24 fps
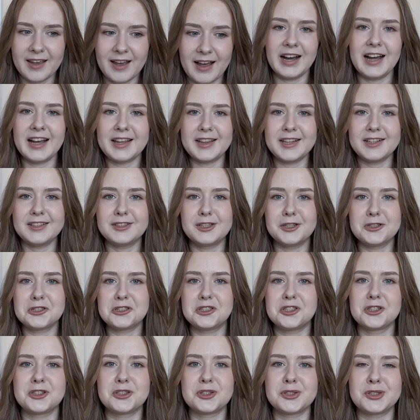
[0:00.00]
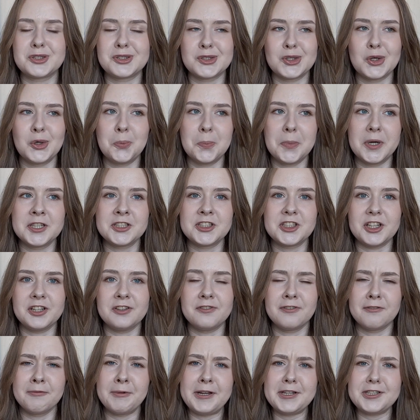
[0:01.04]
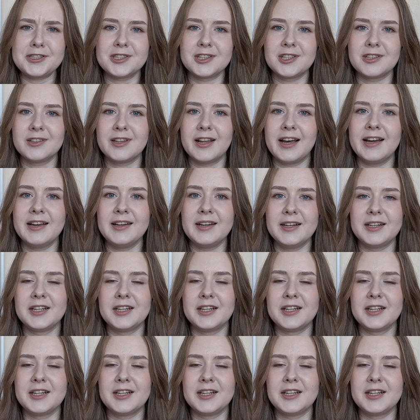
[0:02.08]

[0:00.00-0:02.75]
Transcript: I think there's just so much information online,